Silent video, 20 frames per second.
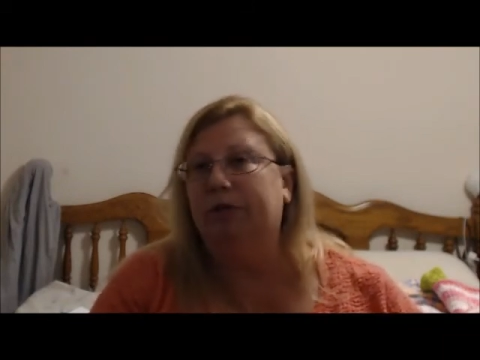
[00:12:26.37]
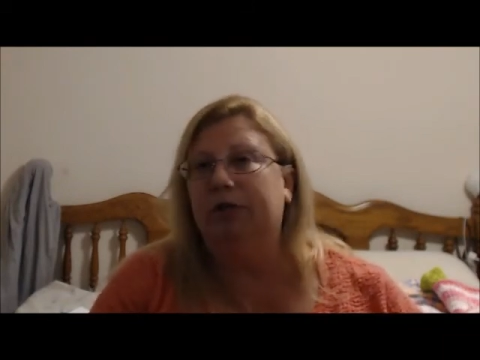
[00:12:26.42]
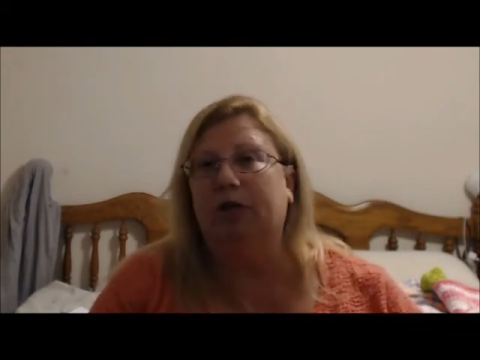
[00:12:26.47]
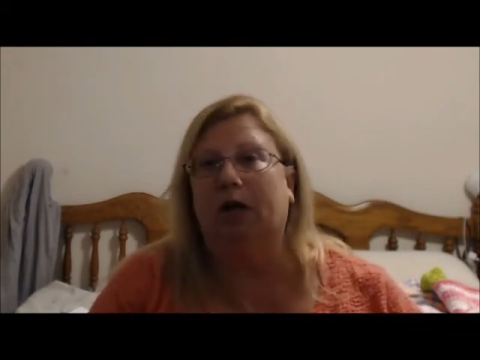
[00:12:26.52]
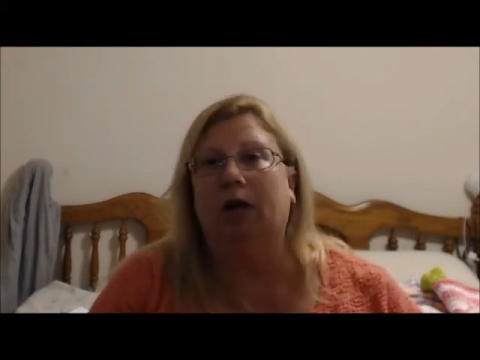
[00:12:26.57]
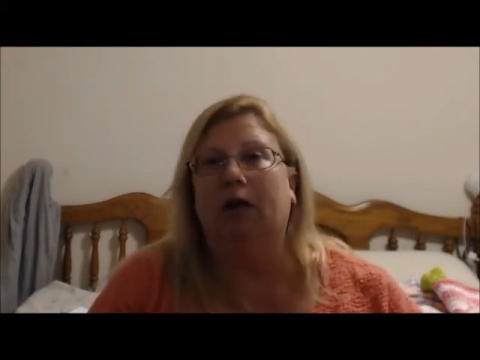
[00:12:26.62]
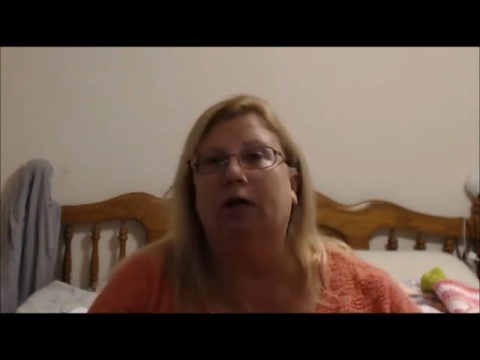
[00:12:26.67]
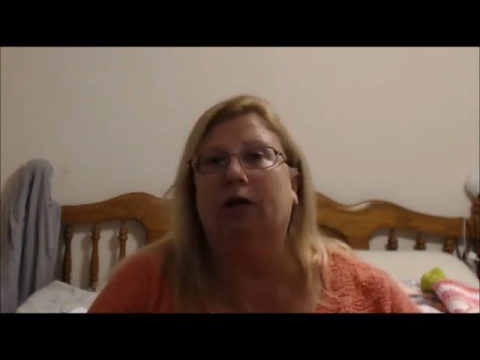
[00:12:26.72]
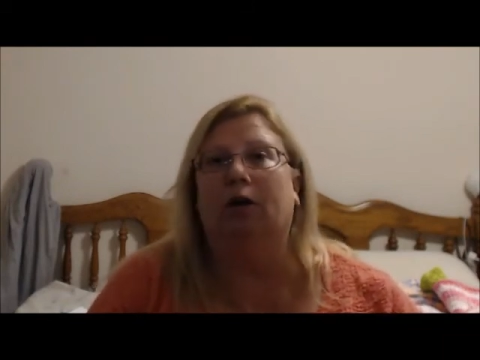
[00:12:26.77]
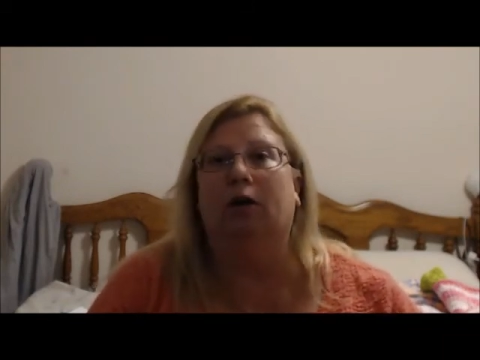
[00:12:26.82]

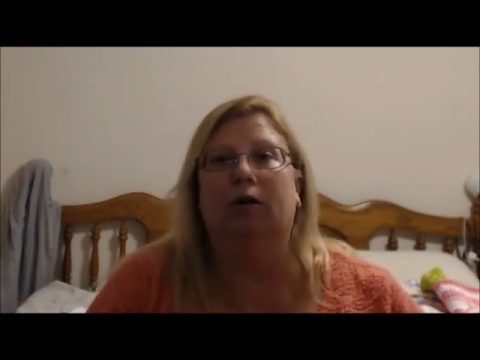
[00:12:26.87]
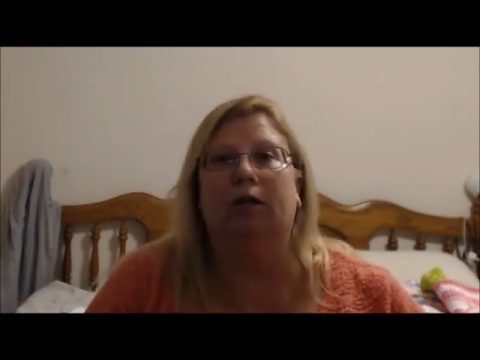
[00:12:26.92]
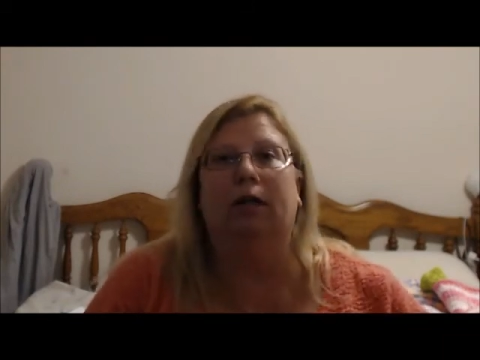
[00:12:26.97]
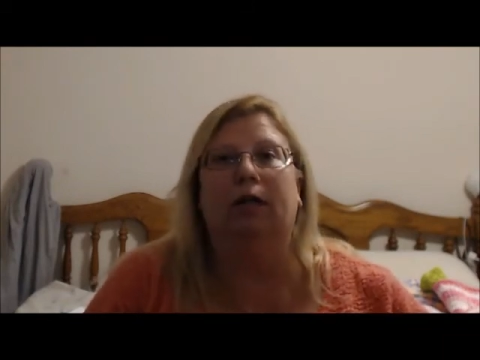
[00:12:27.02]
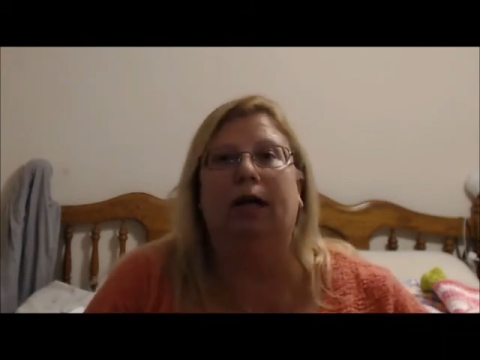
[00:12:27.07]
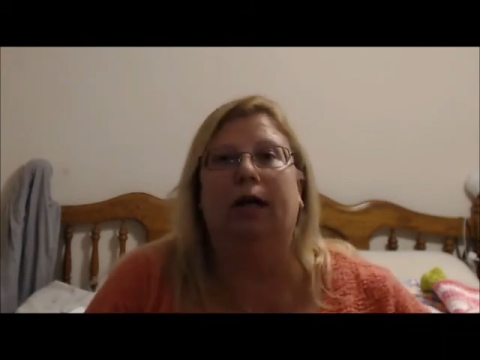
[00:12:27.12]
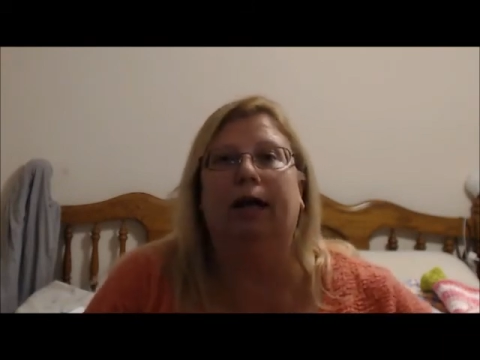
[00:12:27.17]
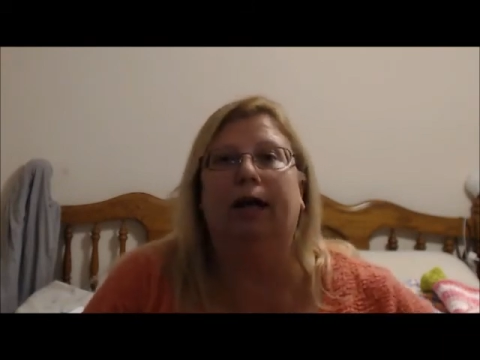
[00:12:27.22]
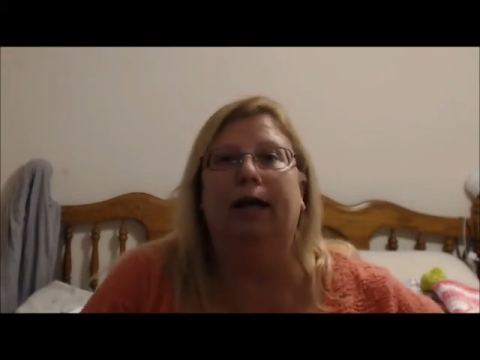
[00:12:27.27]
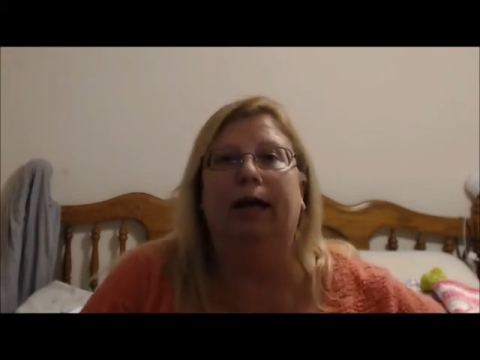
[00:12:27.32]
sock yarn that
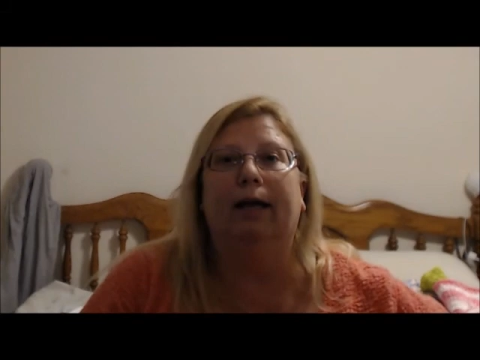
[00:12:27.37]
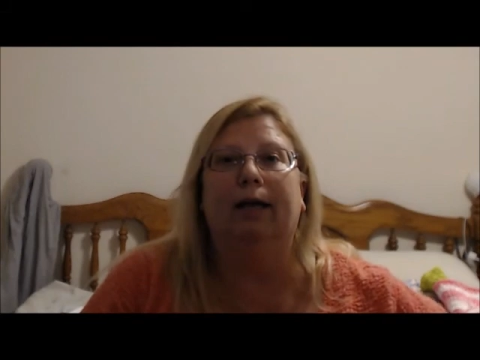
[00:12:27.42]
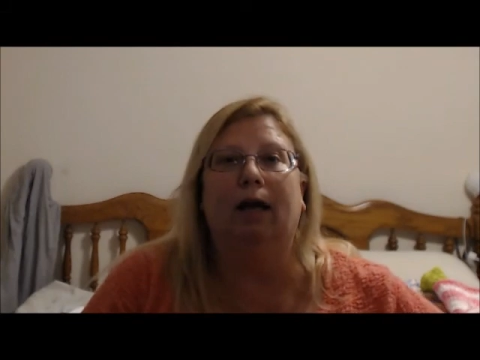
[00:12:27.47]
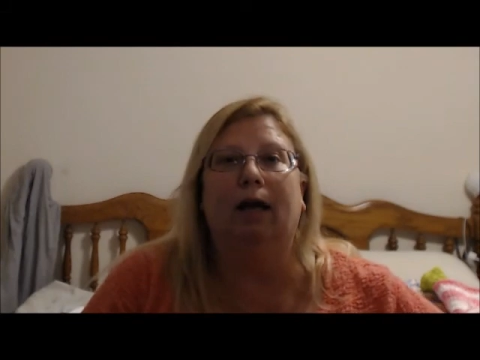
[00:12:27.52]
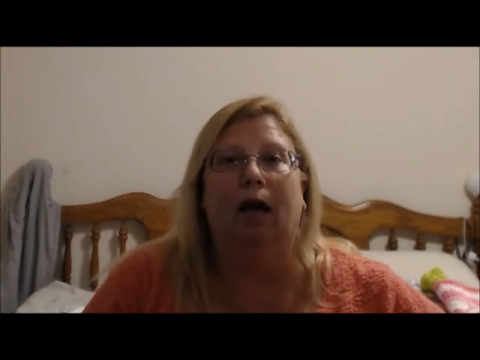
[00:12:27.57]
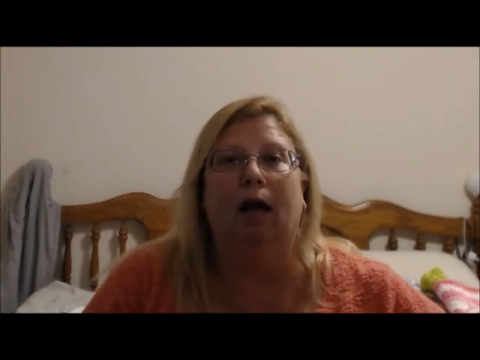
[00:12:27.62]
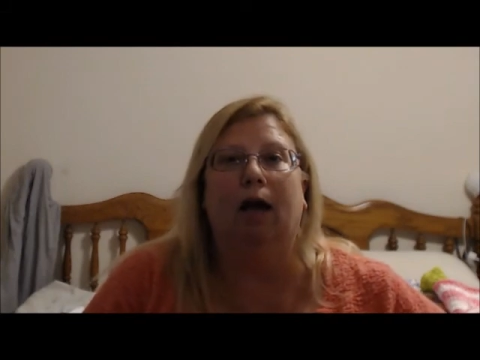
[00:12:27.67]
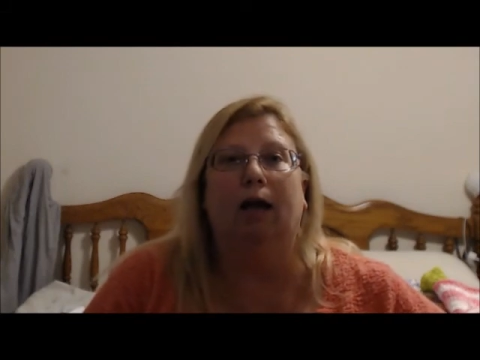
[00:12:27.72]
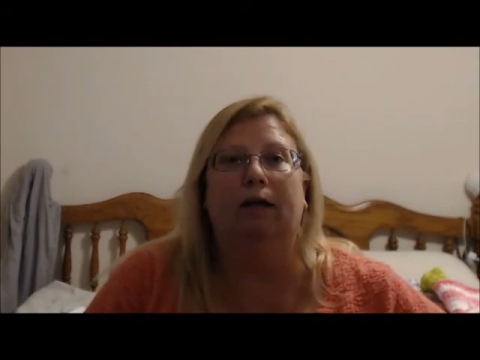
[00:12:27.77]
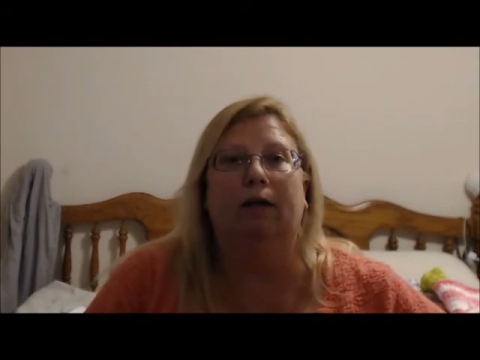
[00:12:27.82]
I had
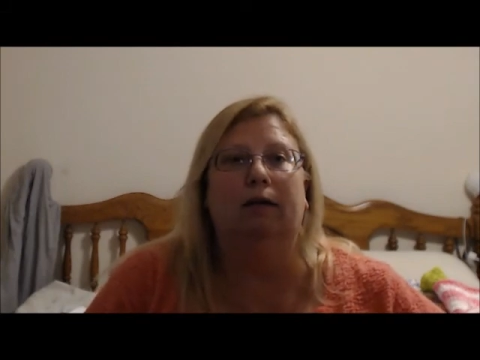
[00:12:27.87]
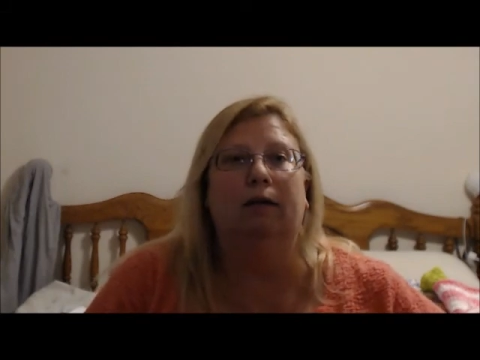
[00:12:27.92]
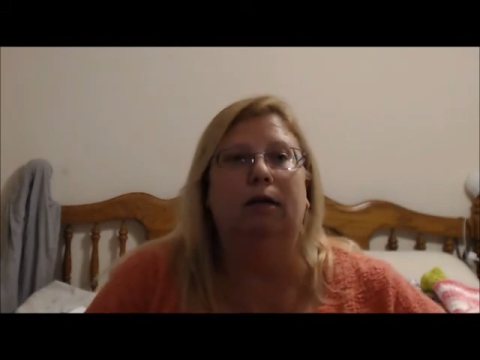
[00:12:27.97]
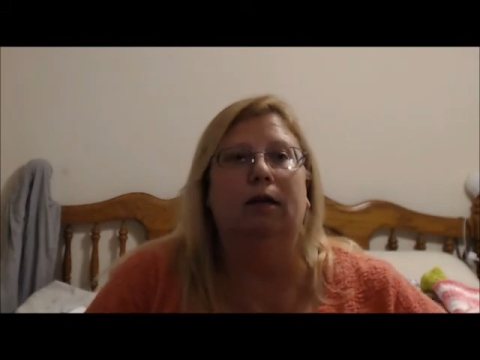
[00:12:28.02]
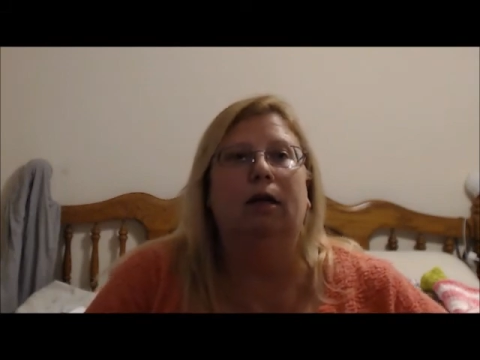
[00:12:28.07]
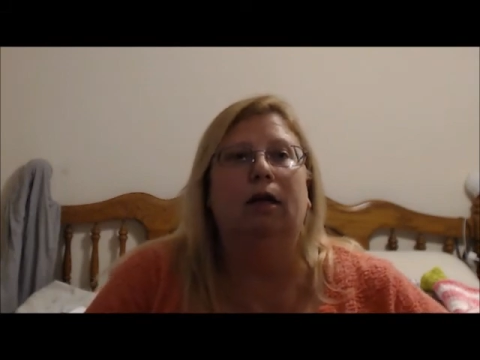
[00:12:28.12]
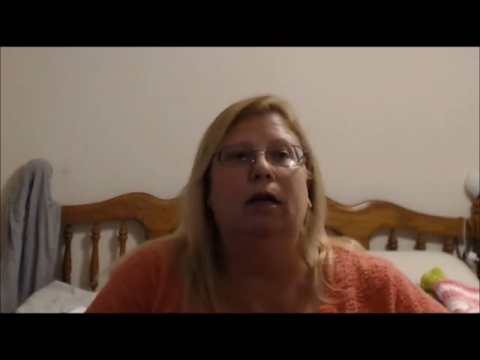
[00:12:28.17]
gotten?